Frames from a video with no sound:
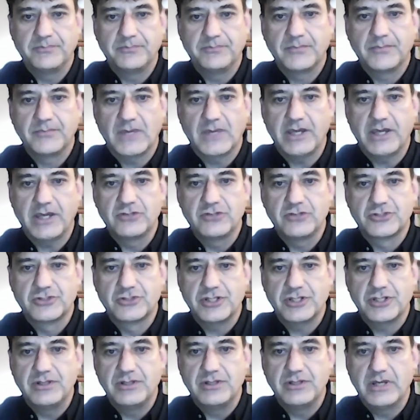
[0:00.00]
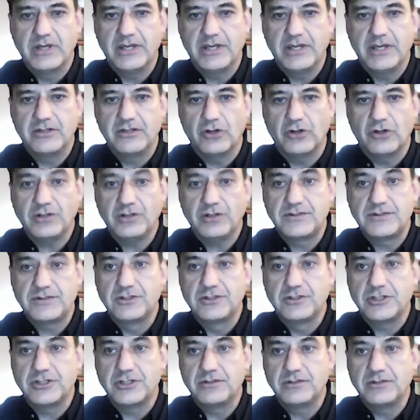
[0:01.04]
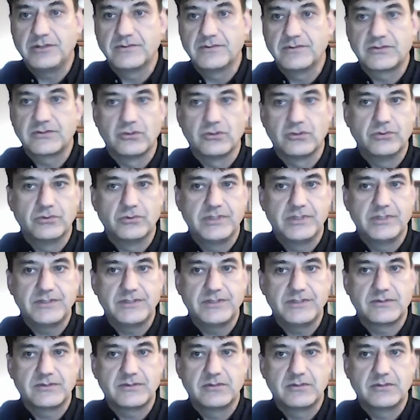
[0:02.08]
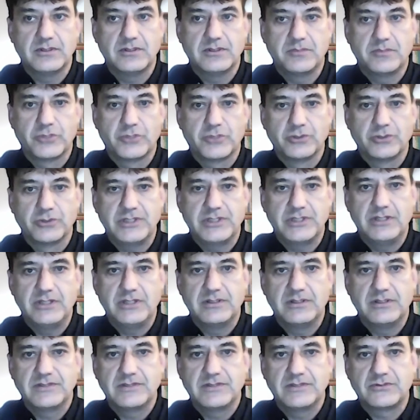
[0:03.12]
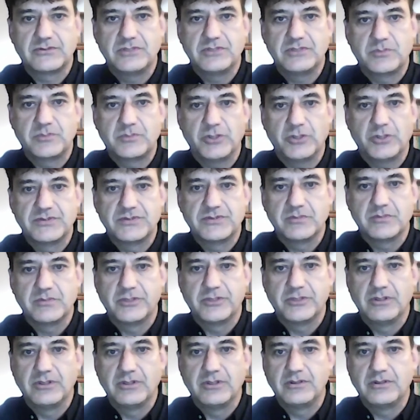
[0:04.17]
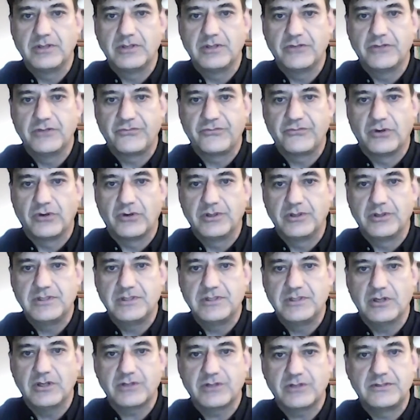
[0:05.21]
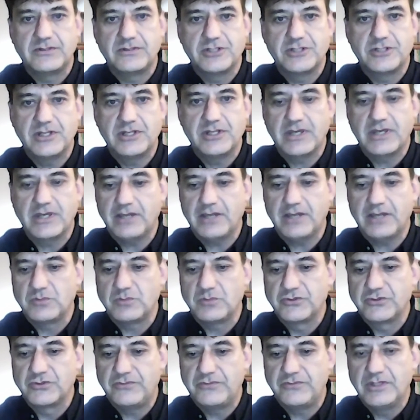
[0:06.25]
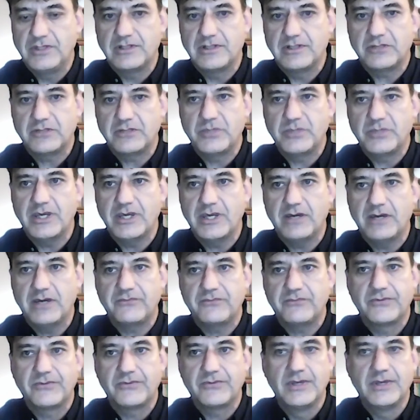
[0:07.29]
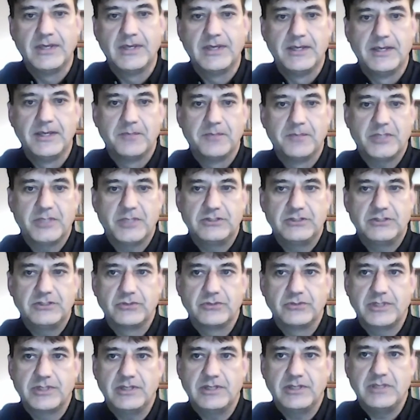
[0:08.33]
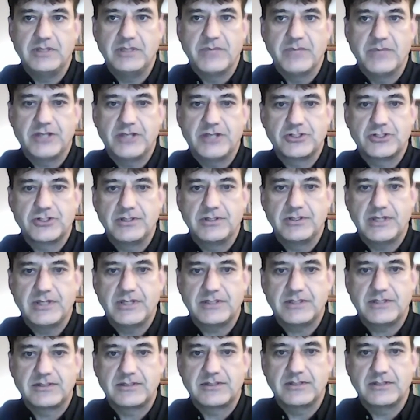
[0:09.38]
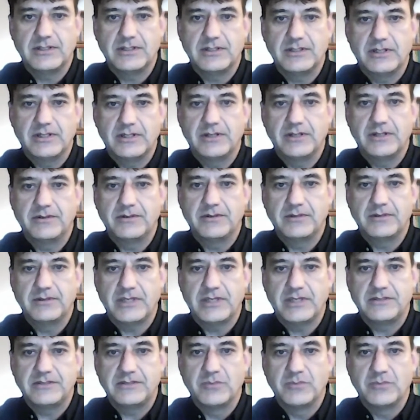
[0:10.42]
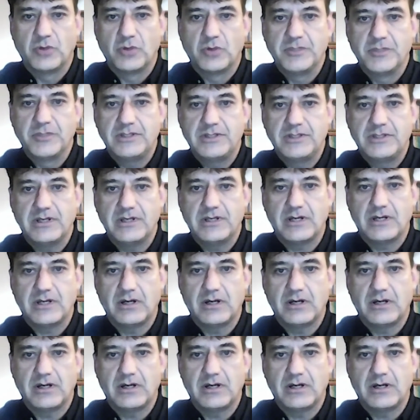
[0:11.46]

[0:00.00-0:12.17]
hydrogen and oxygen. So this protein is responsible for the oxygenic atmosphere that we have. But you can imagine that at the moment there